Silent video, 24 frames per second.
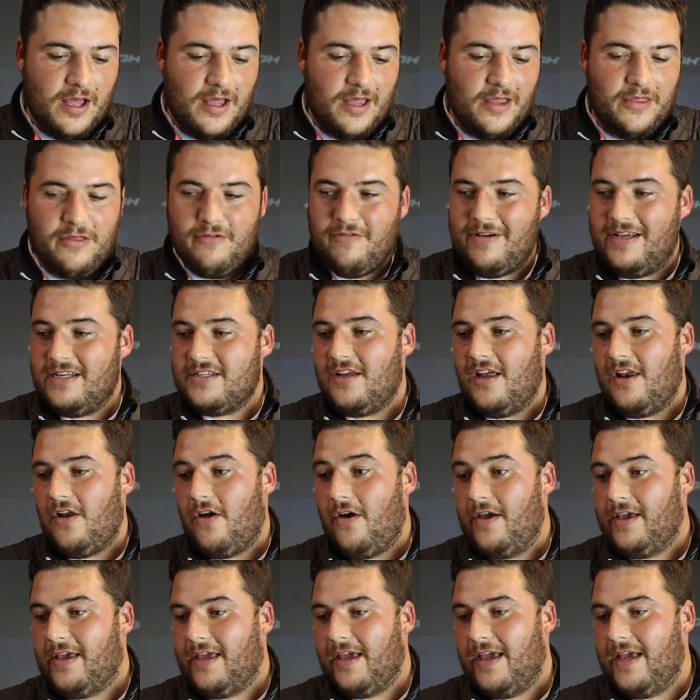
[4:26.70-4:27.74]
The reason I
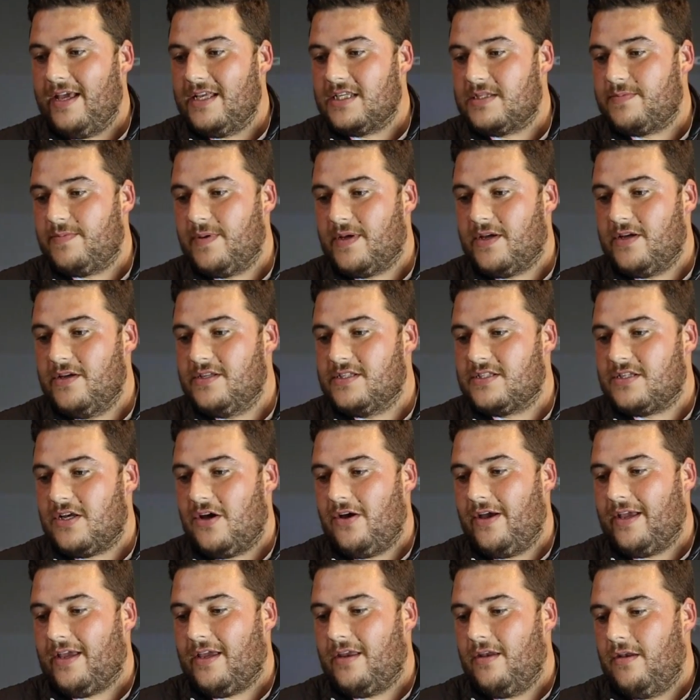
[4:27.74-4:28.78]
like it is because
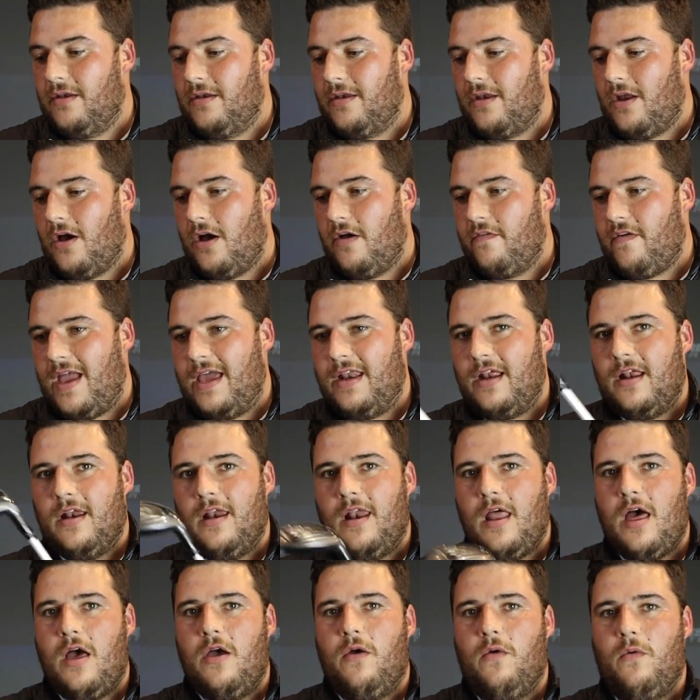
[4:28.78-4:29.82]
I can either hit it
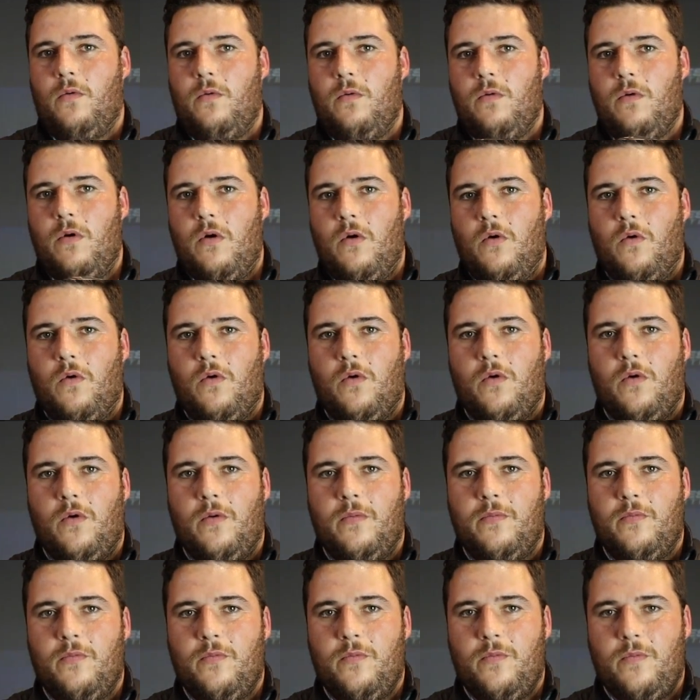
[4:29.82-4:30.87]
low
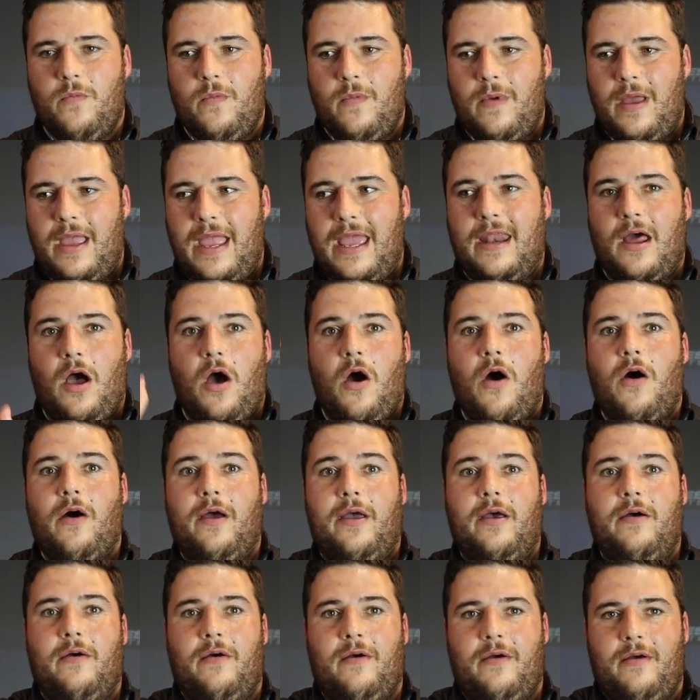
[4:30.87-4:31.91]
or hit it higher.